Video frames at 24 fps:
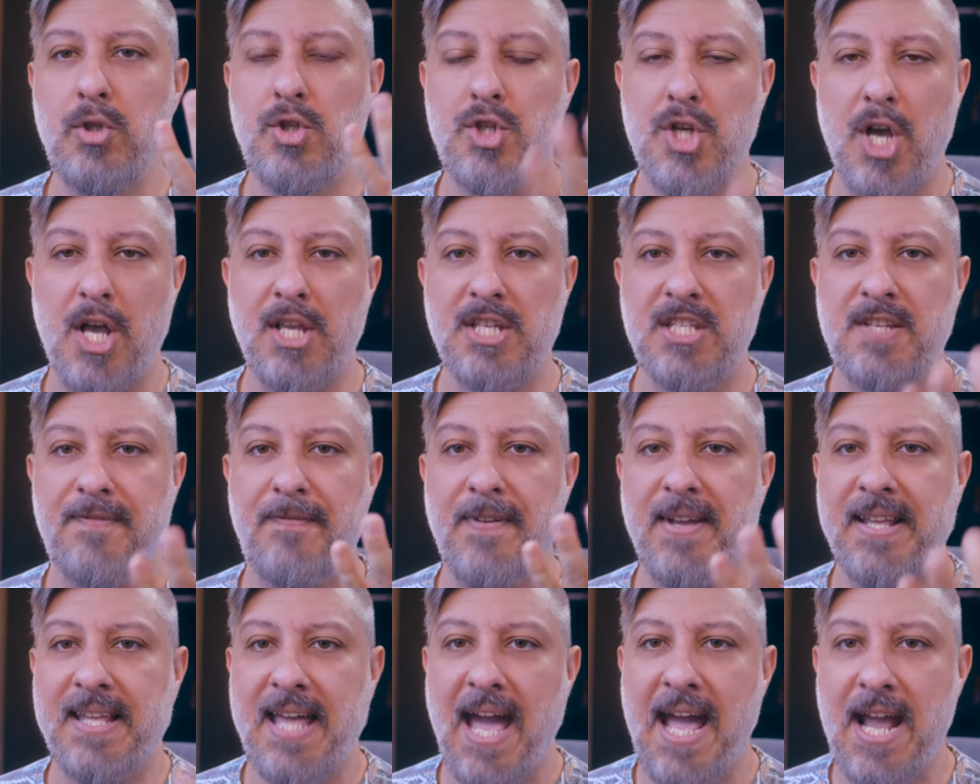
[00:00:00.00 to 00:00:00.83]

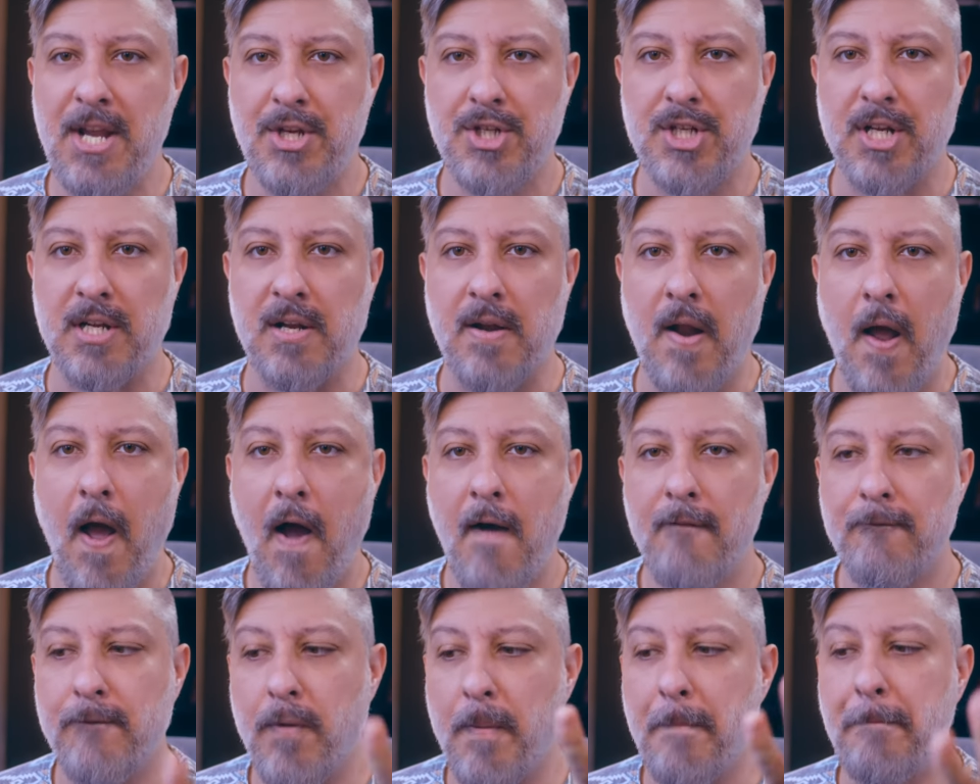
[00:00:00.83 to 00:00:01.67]
justification
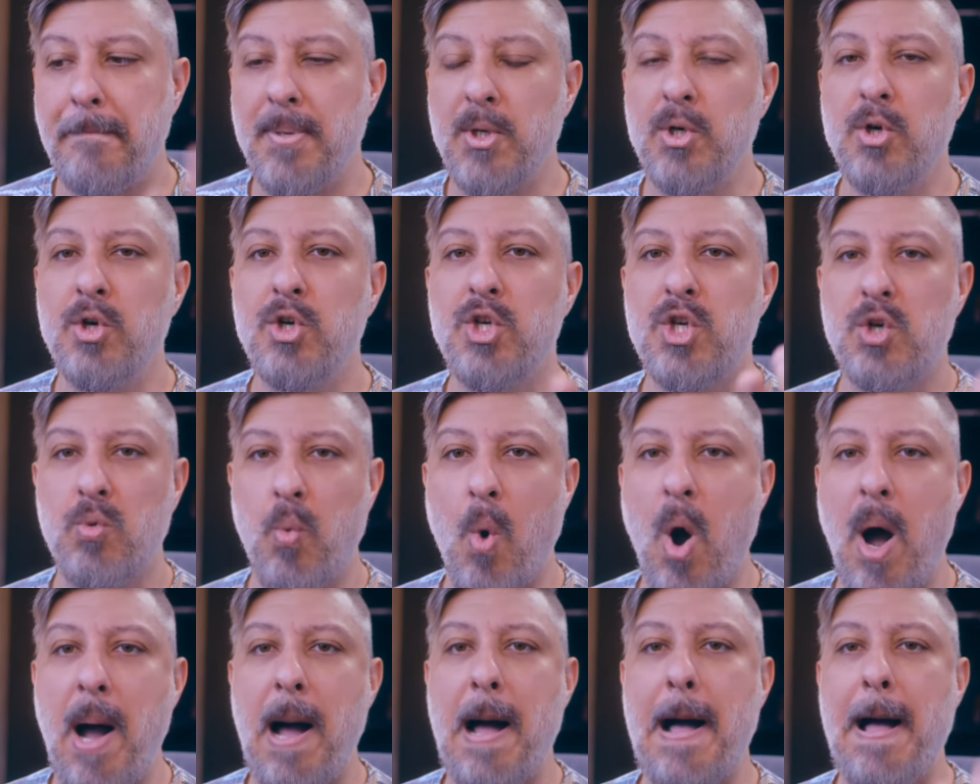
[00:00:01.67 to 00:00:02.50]
for
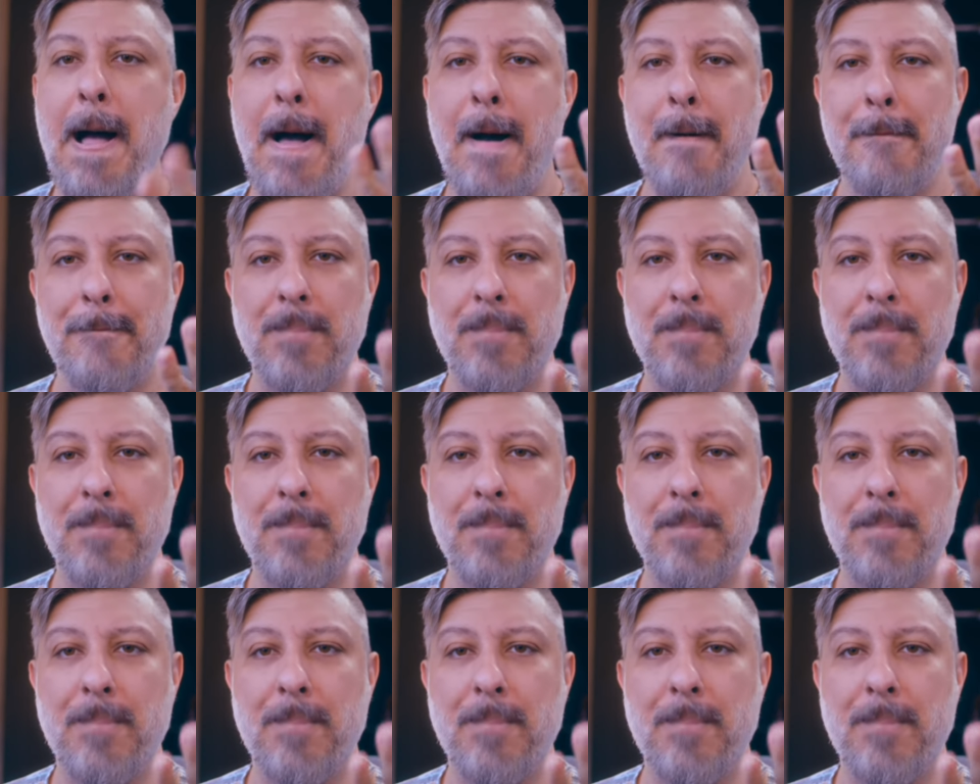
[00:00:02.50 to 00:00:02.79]
bourgeois